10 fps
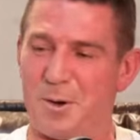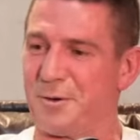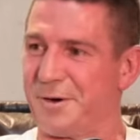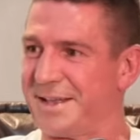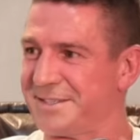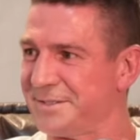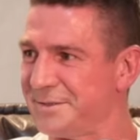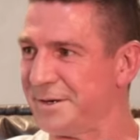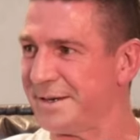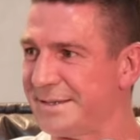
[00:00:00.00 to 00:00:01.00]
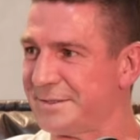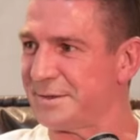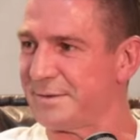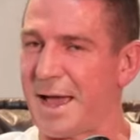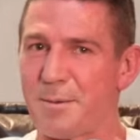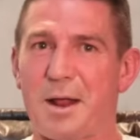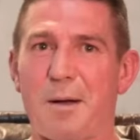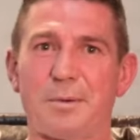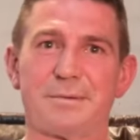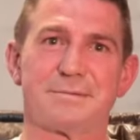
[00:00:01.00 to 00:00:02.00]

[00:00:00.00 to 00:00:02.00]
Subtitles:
my regrets. I didn't sort of aim it up.